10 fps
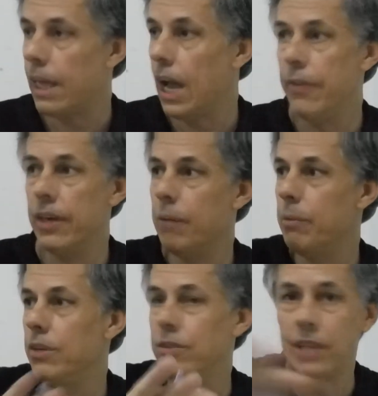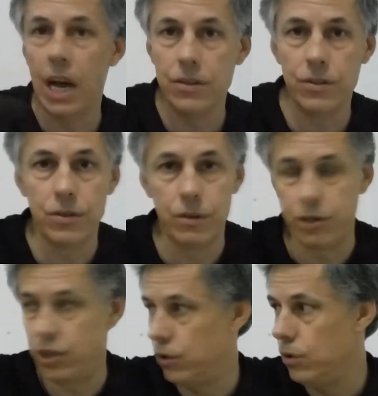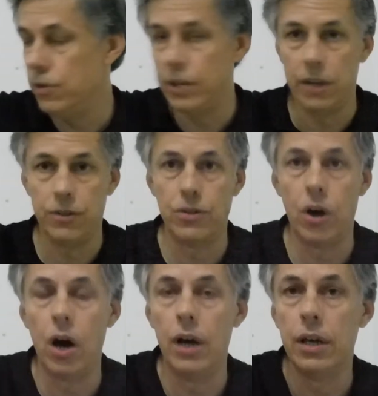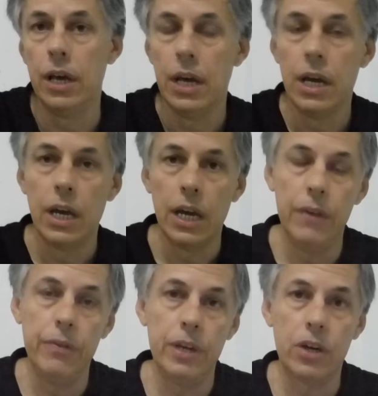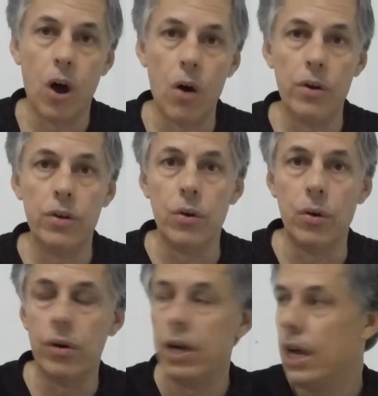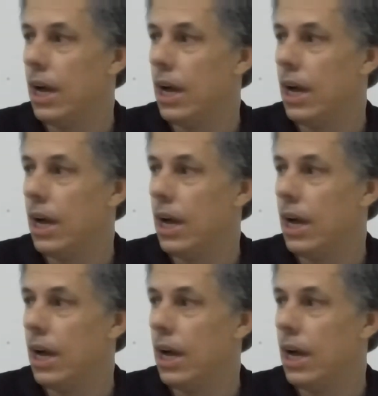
and there can be dozens of shoes outside in the corridor.